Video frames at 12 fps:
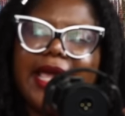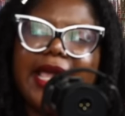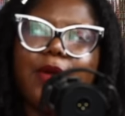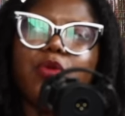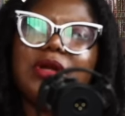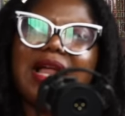
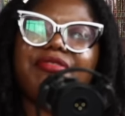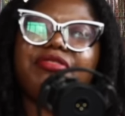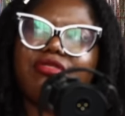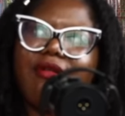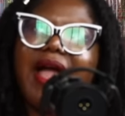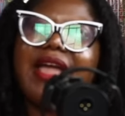he would have
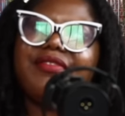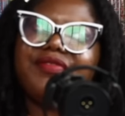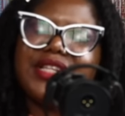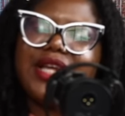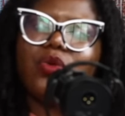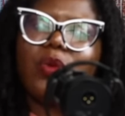
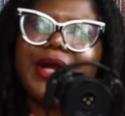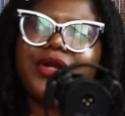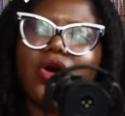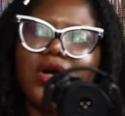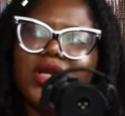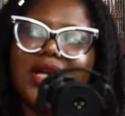thrived in white
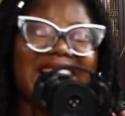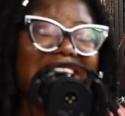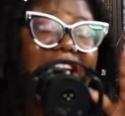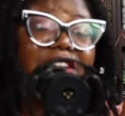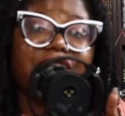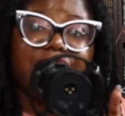collar
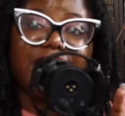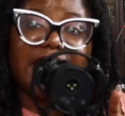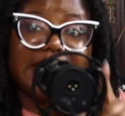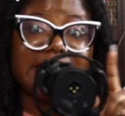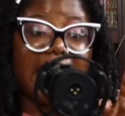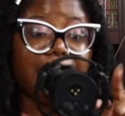if
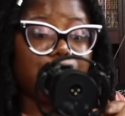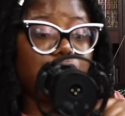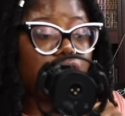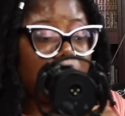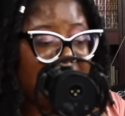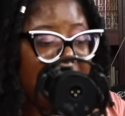he's able
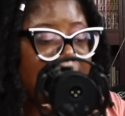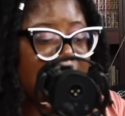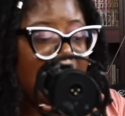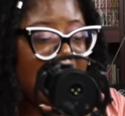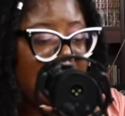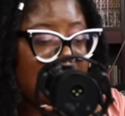to get
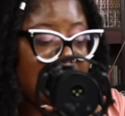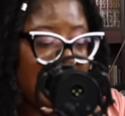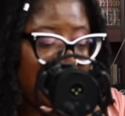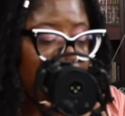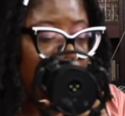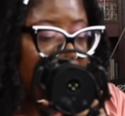Neal to